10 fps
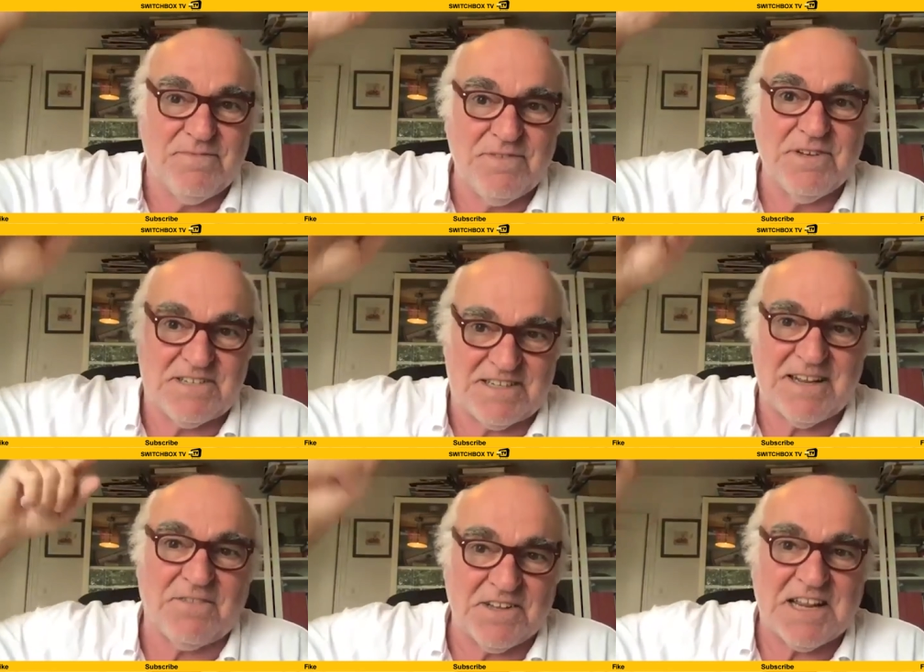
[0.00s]

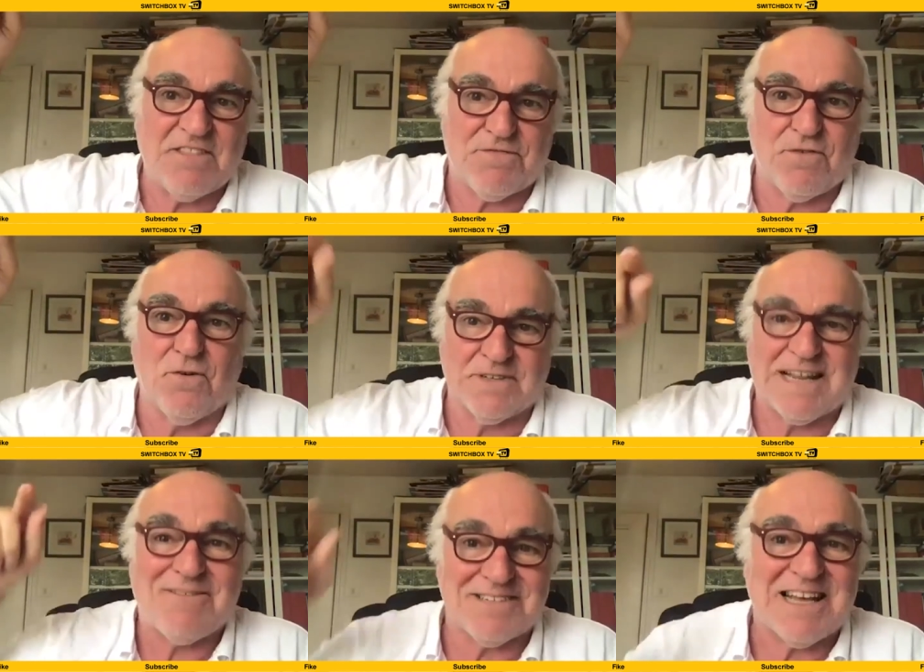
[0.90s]
10th floor,
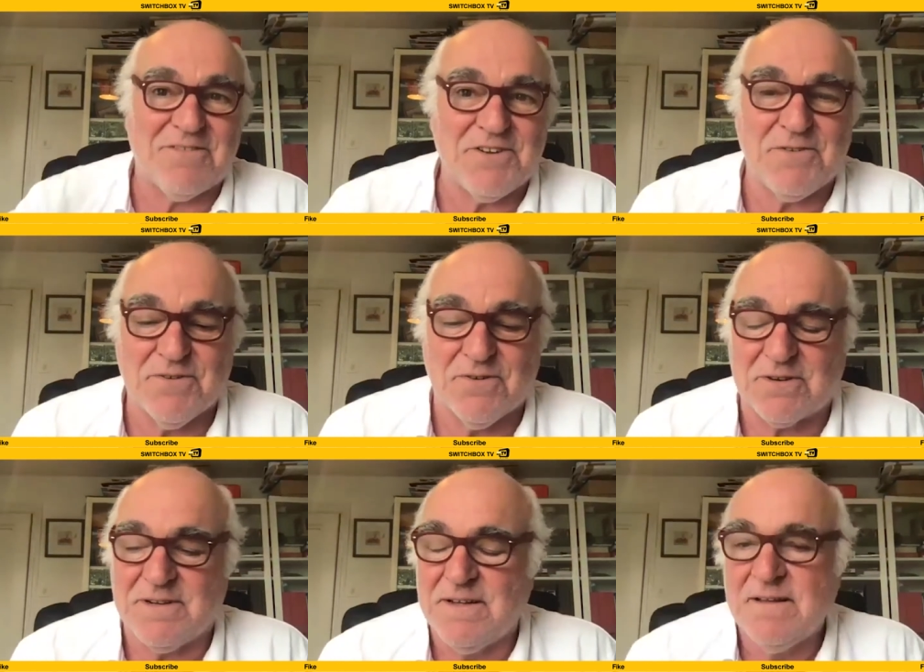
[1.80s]
downtown New York.
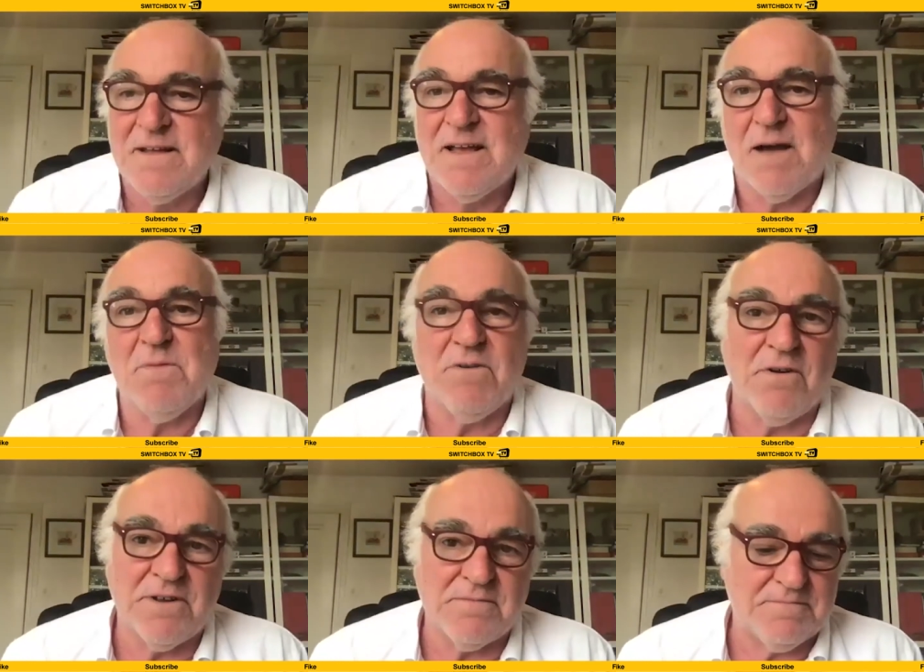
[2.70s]
Mm. And we were
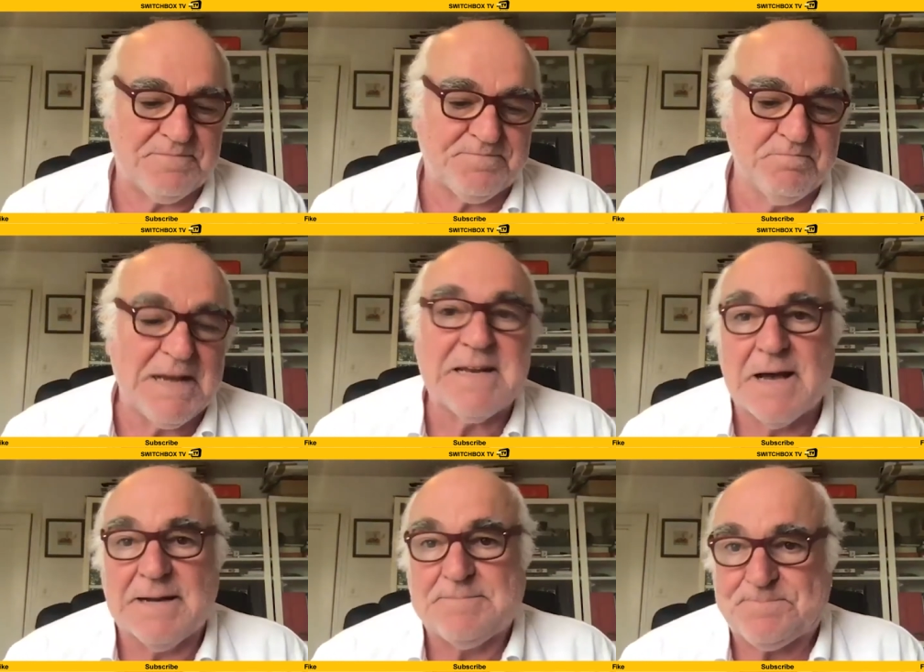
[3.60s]
on at midnight.